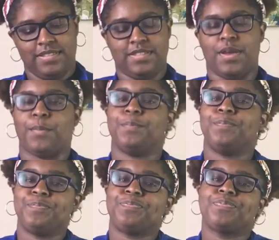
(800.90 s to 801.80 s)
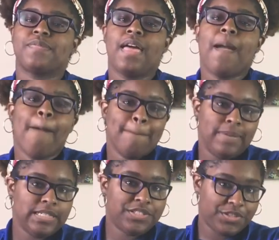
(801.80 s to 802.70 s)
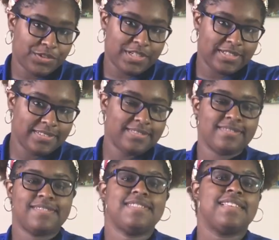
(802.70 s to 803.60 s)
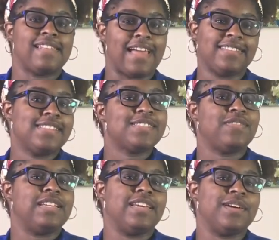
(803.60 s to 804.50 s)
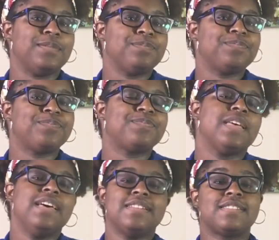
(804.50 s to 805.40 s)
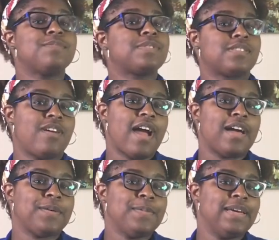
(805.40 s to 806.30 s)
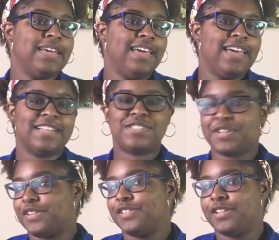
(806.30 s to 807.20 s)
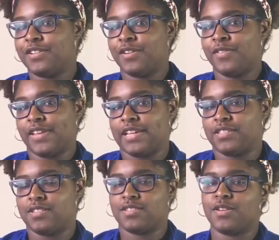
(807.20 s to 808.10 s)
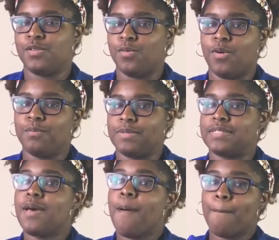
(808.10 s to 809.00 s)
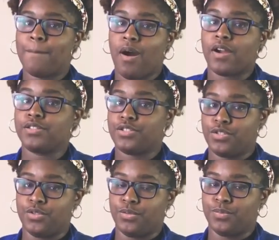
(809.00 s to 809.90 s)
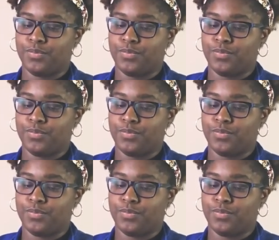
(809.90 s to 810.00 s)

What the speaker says: So, be sure to like this video, subscribe, and turn on your notifications so you won't miss part 2.